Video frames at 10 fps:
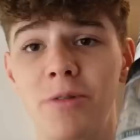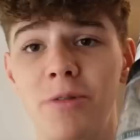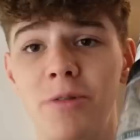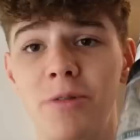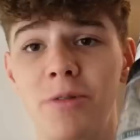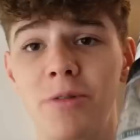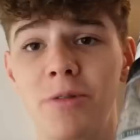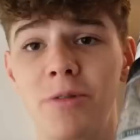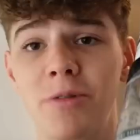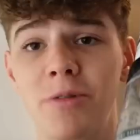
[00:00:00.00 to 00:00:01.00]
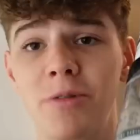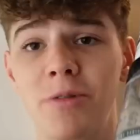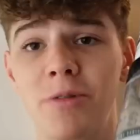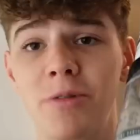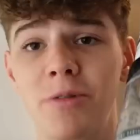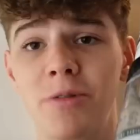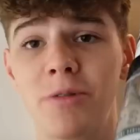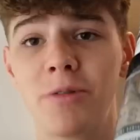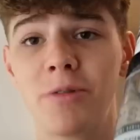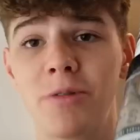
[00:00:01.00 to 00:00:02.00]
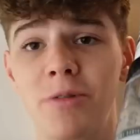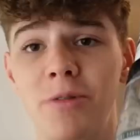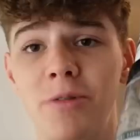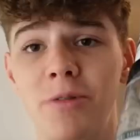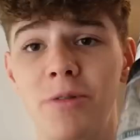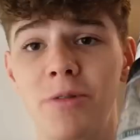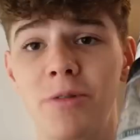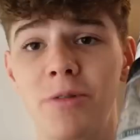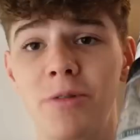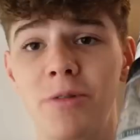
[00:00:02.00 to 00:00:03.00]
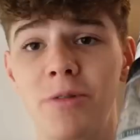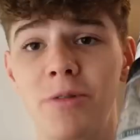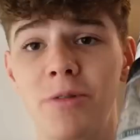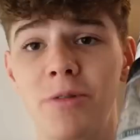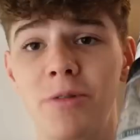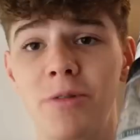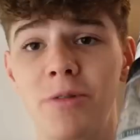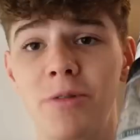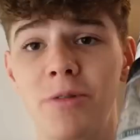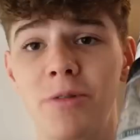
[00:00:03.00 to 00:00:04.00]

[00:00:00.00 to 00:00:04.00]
[no speech]